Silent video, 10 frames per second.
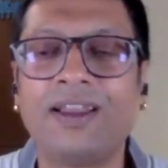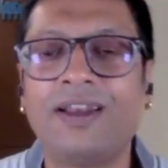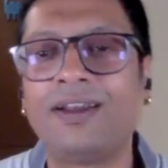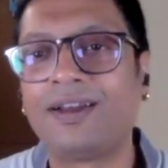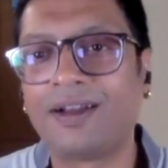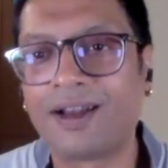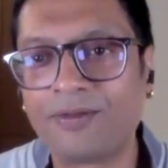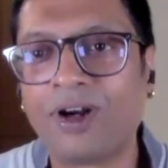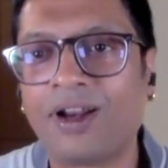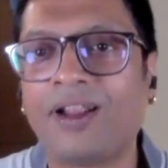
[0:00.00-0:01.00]
irritated
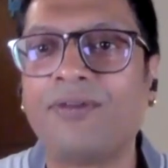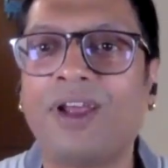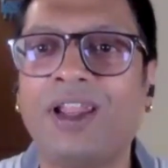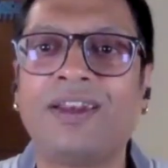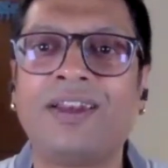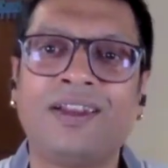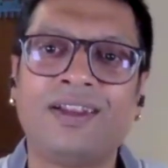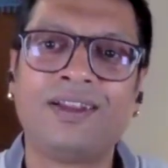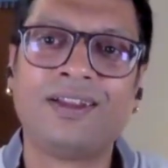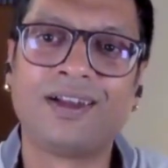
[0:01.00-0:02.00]
and wondering when
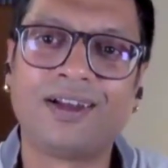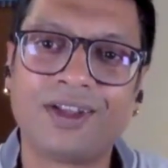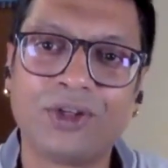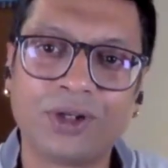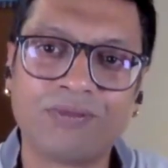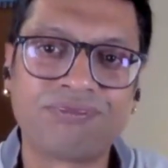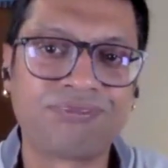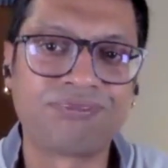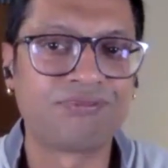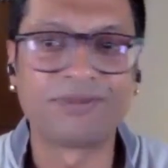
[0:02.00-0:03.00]
you'll
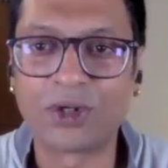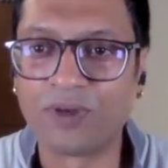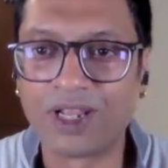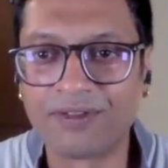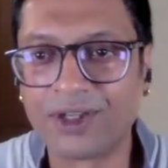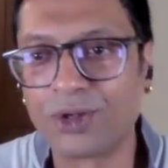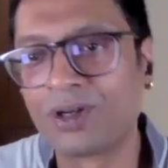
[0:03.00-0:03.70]
get to wherever